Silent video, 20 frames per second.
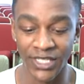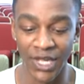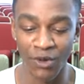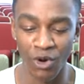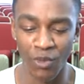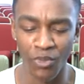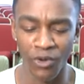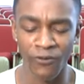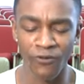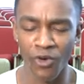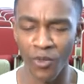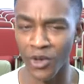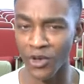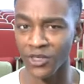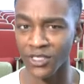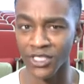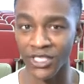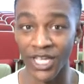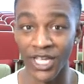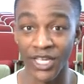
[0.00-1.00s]
they were performing
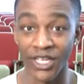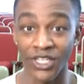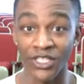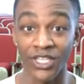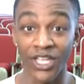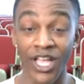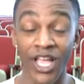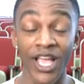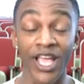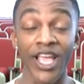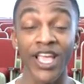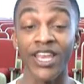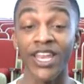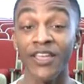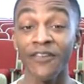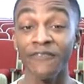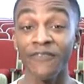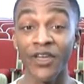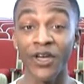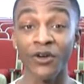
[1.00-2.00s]
on stage, and they
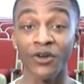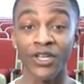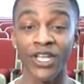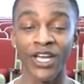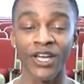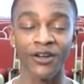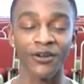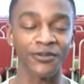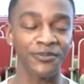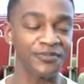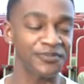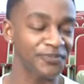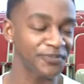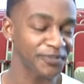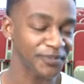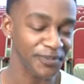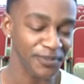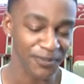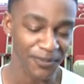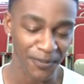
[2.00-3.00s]
fell down.
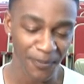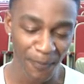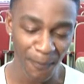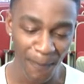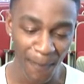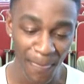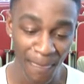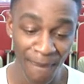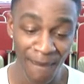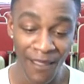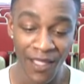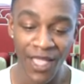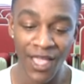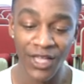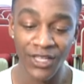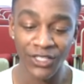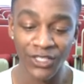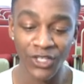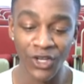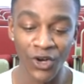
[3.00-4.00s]

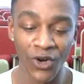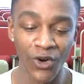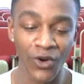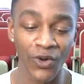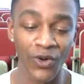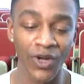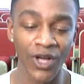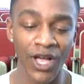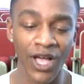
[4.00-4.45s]
So,